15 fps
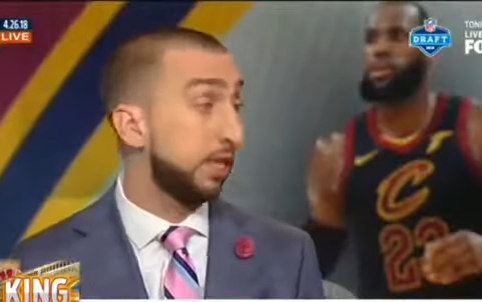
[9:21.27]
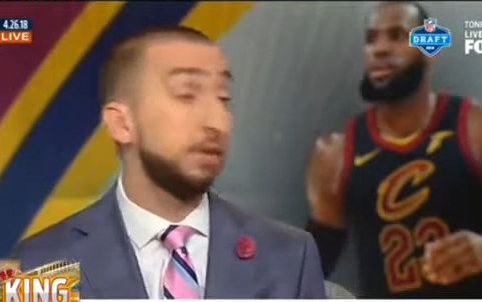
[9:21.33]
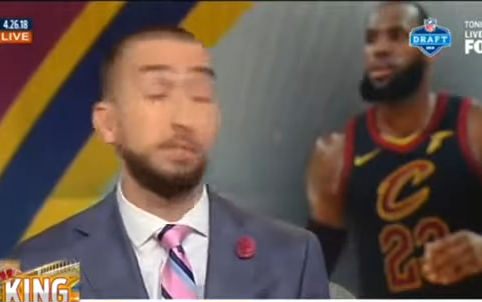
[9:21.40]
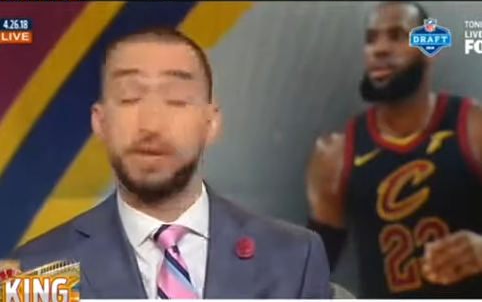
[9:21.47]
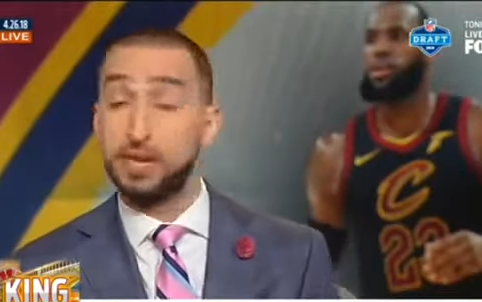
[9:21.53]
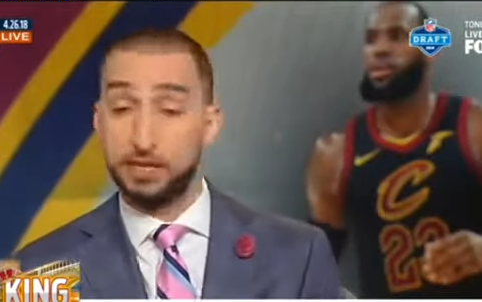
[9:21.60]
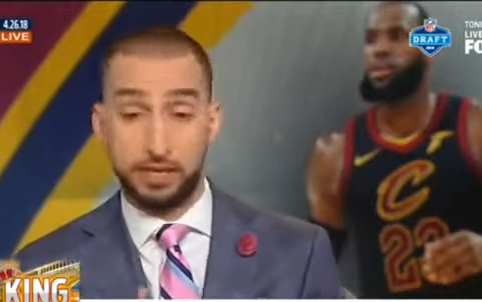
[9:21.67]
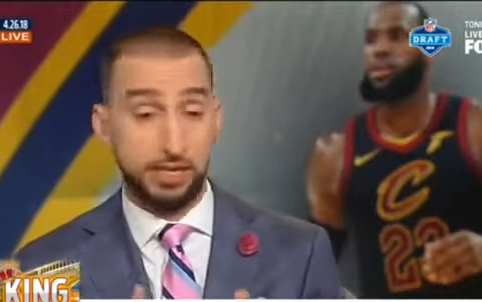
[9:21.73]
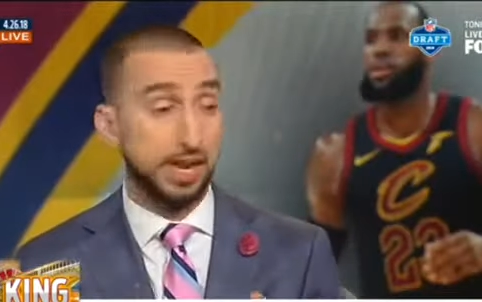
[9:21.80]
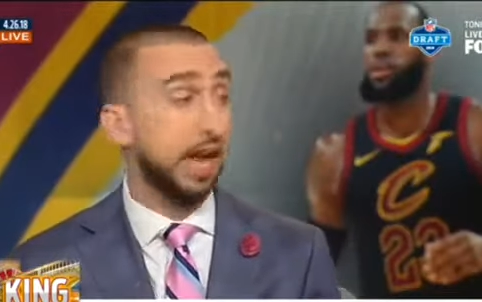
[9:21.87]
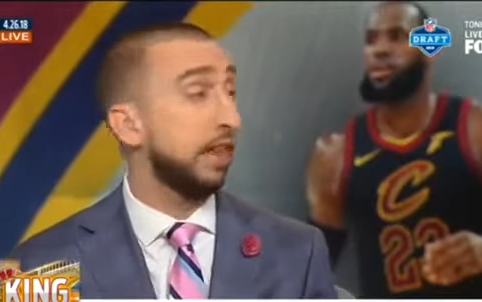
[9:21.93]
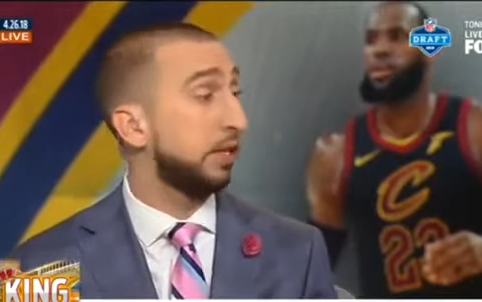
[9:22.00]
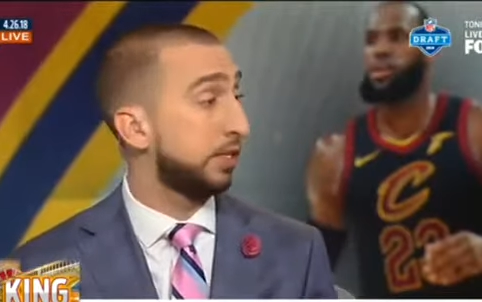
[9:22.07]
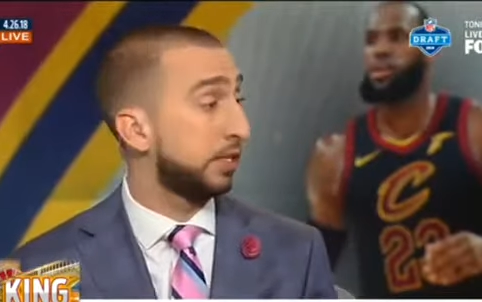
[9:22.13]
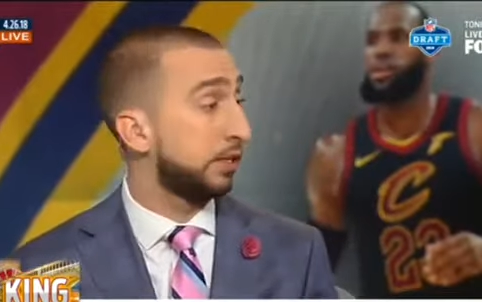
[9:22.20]
Speaker 1: see, being the
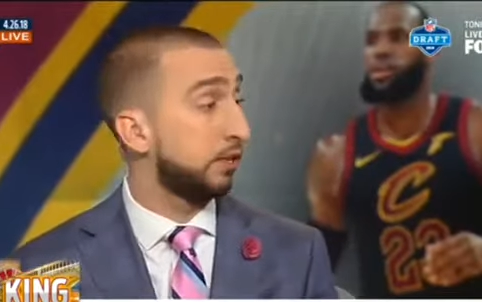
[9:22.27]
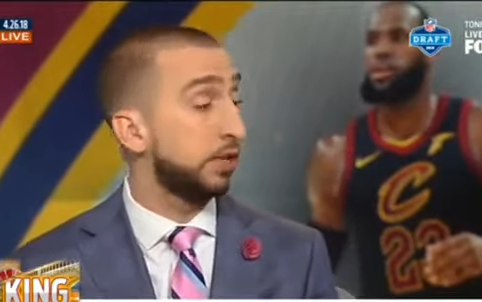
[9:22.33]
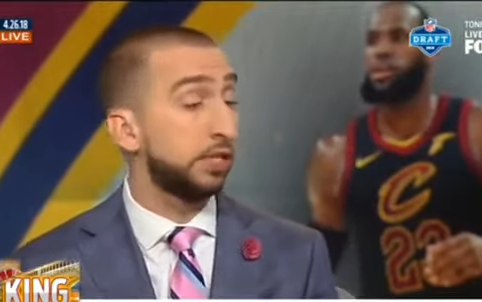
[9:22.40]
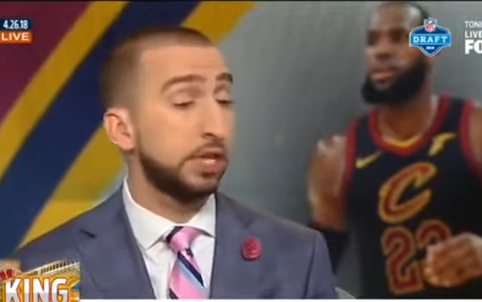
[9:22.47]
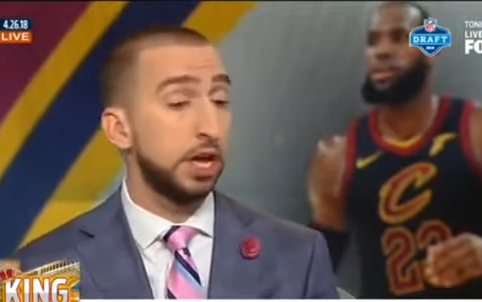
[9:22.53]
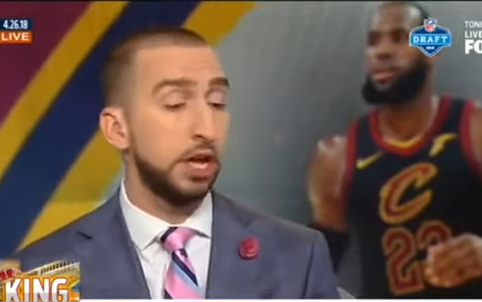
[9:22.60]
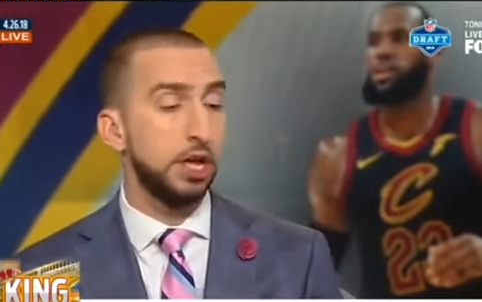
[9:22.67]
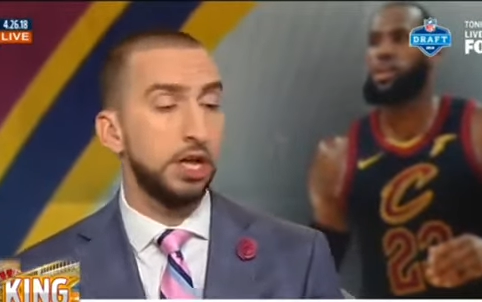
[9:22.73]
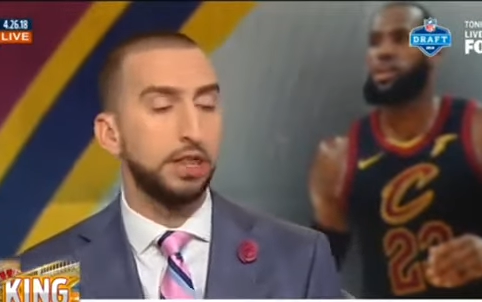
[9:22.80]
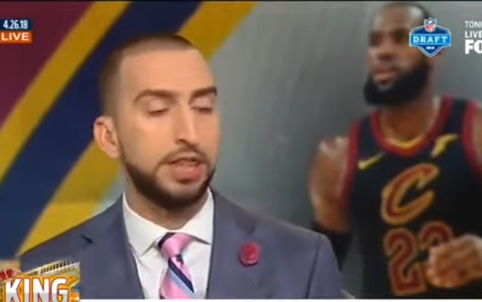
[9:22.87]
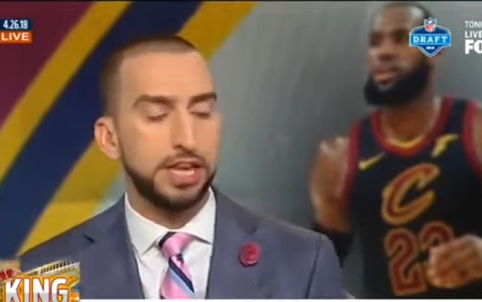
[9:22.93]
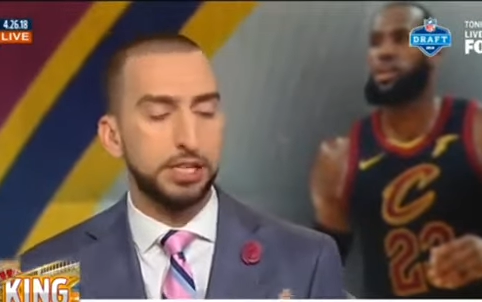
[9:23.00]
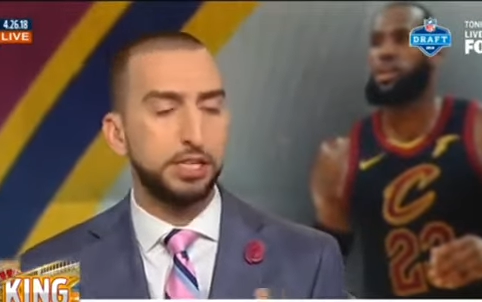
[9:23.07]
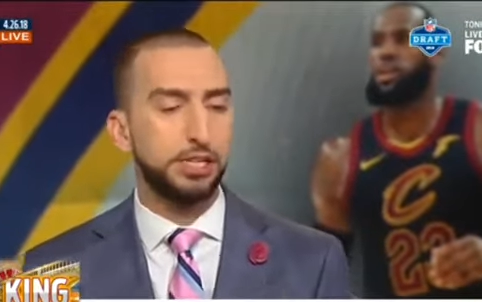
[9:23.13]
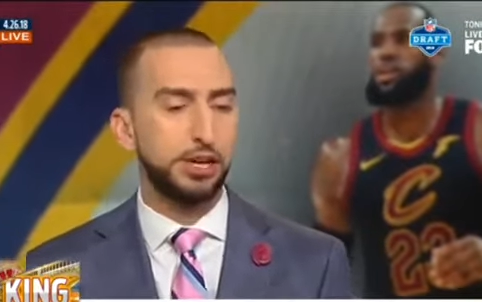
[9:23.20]
Dallas series.
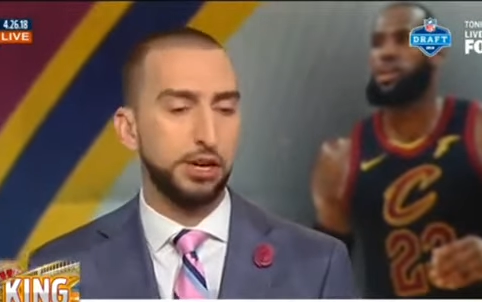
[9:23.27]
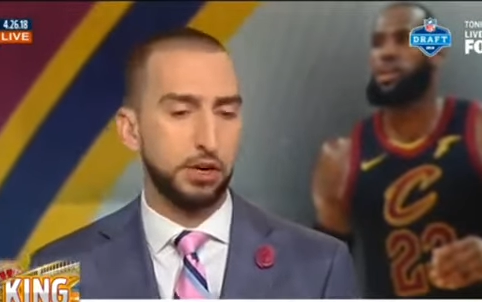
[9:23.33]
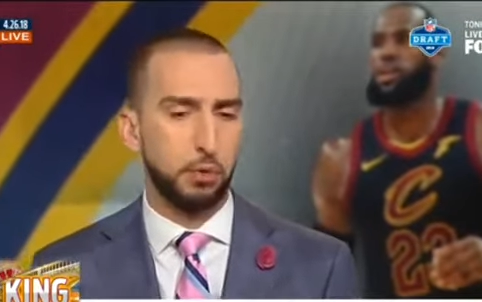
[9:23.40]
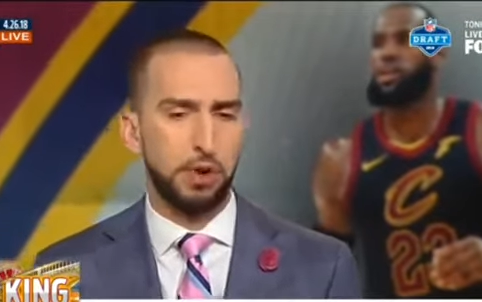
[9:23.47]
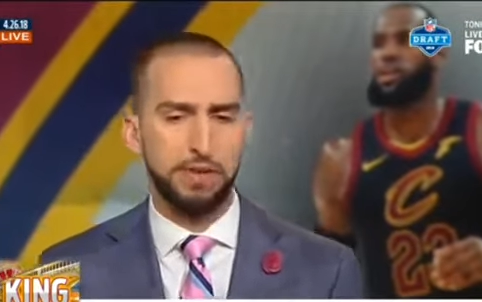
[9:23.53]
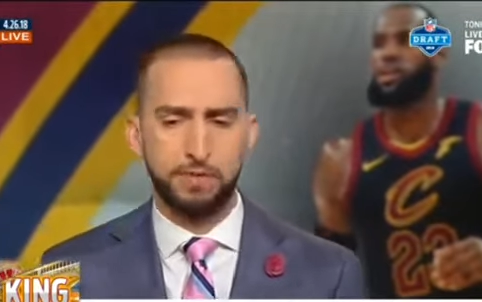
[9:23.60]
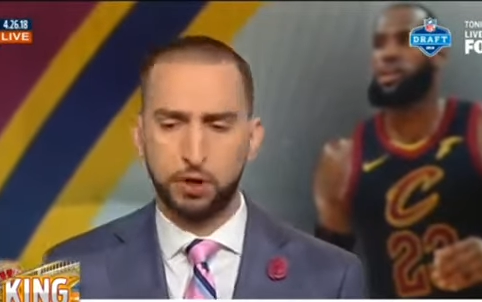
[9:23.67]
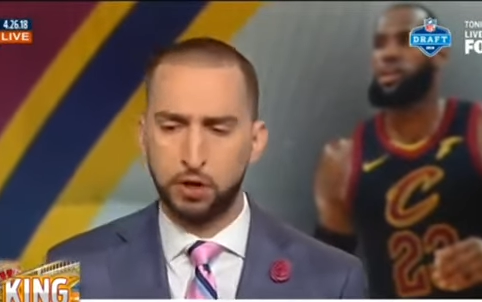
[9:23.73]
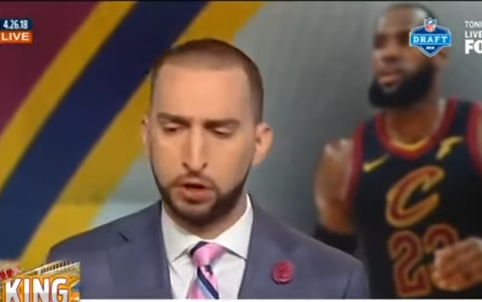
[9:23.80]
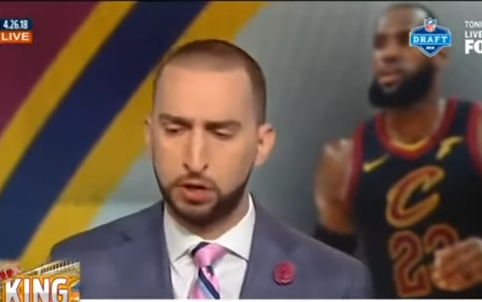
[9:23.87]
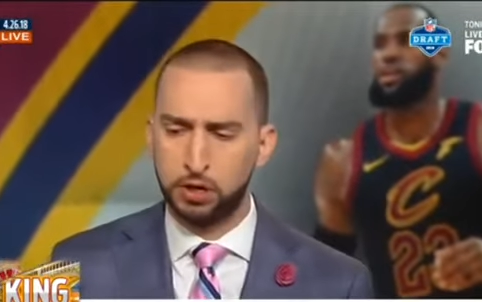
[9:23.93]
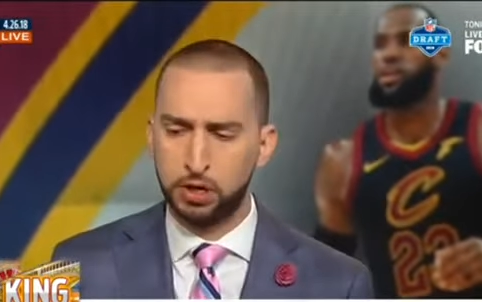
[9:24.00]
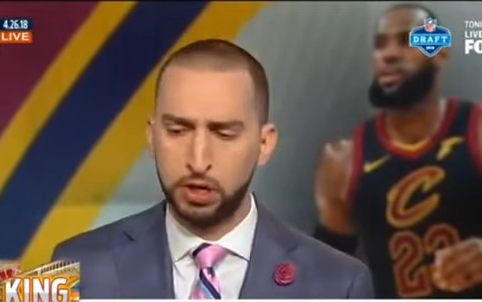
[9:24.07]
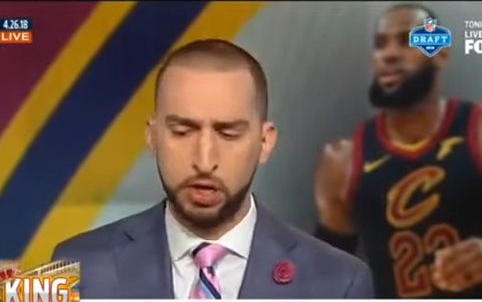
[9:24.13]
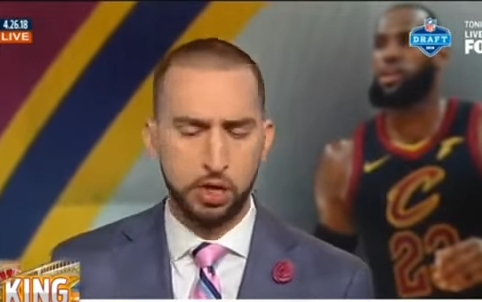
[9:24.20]
This year we've
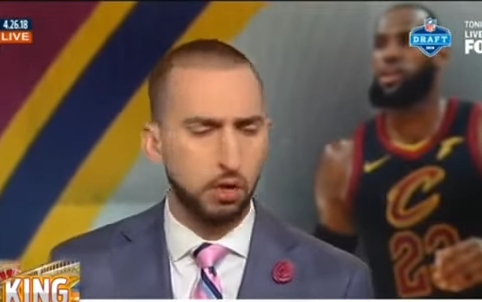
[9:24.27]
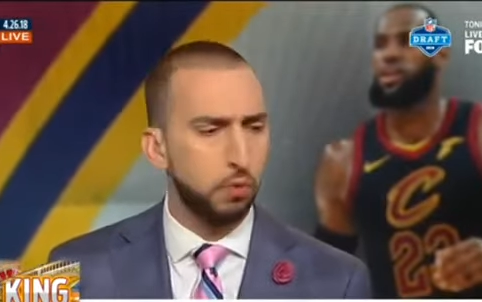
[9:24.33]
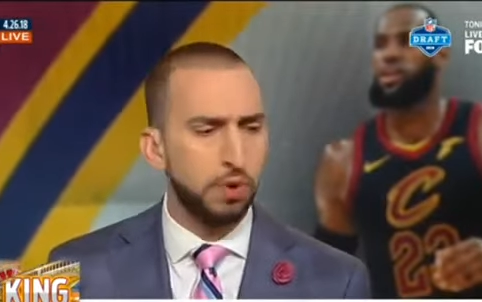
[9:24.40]
heard